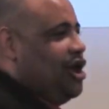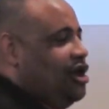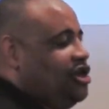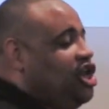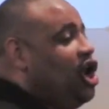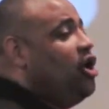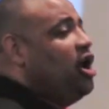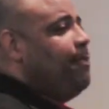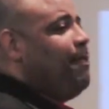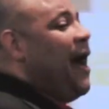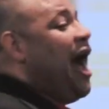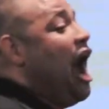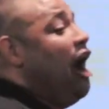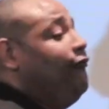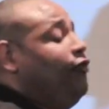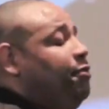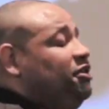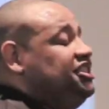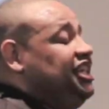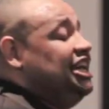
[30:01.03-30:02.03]
You're in a
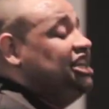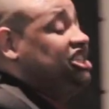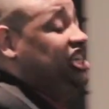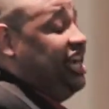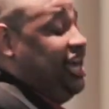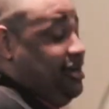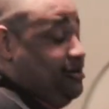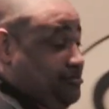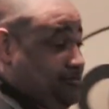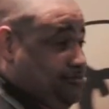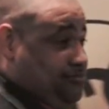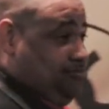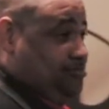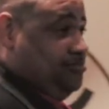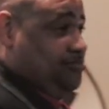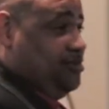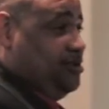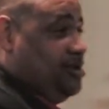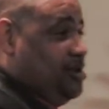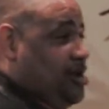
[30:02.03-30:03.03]
powerful position.
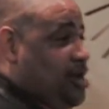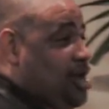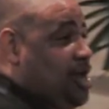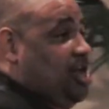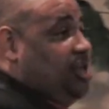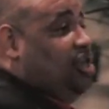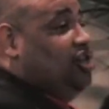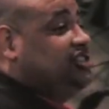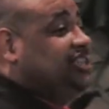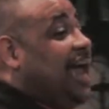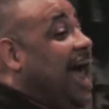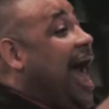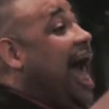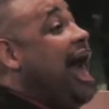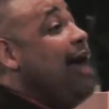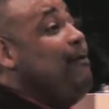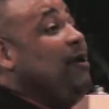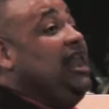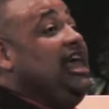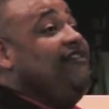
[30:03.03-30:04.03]
You say,
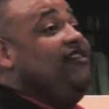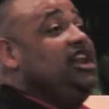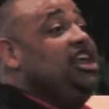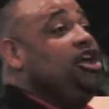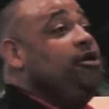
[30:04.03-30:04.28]
I believe in